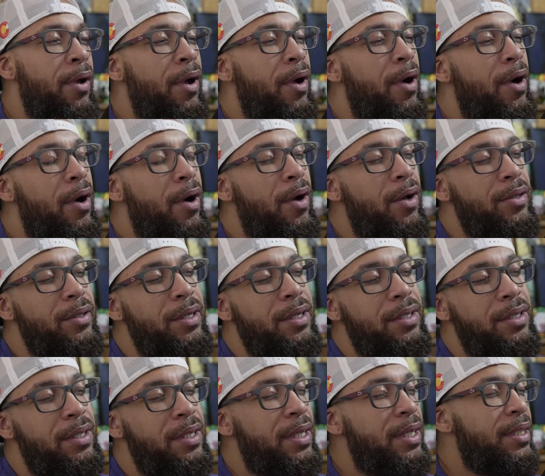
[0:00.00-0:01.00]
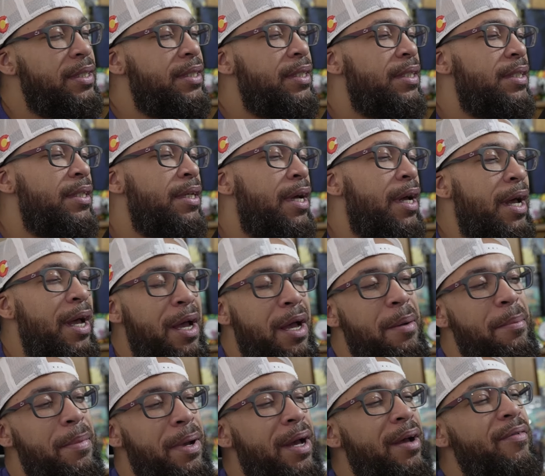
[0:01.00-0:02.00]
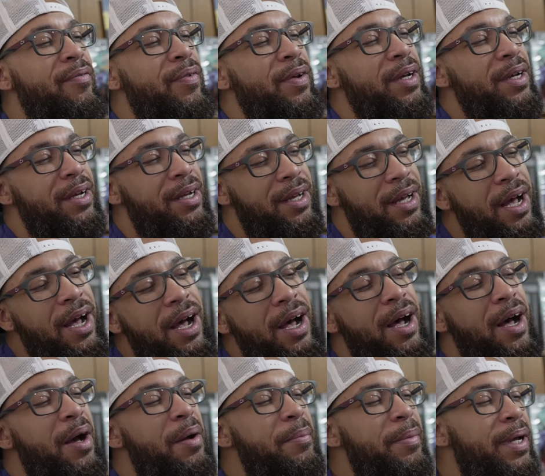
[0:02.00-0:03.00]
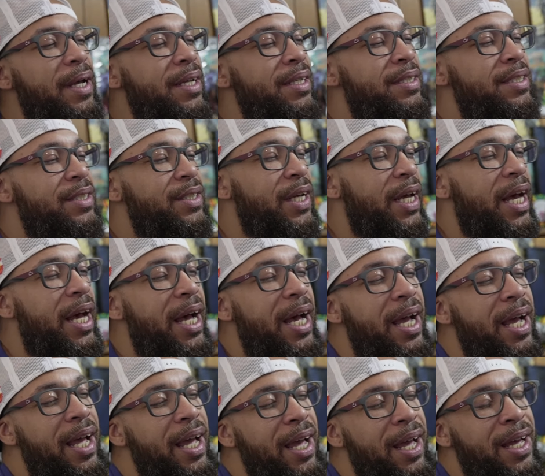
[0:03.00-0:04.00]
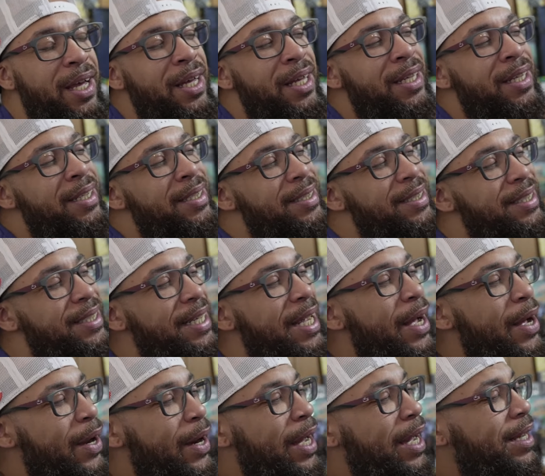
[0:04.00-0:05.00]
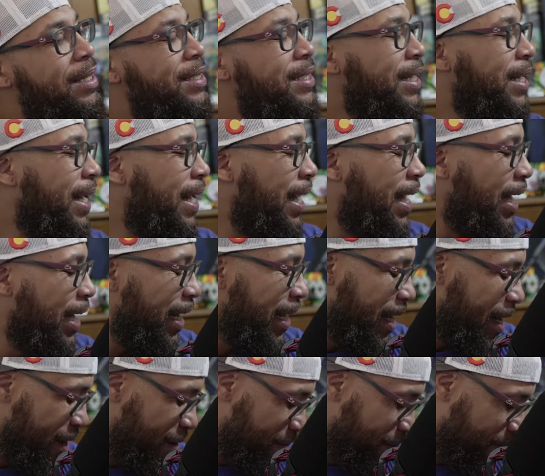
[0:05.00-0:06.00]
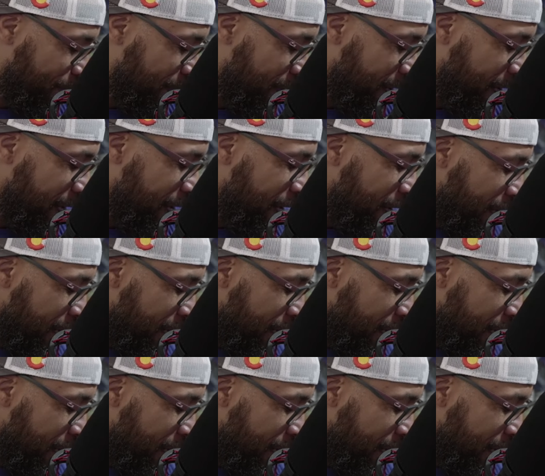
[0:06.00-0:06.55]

All the links in the MF and comments, Jack. Shout out to AMP,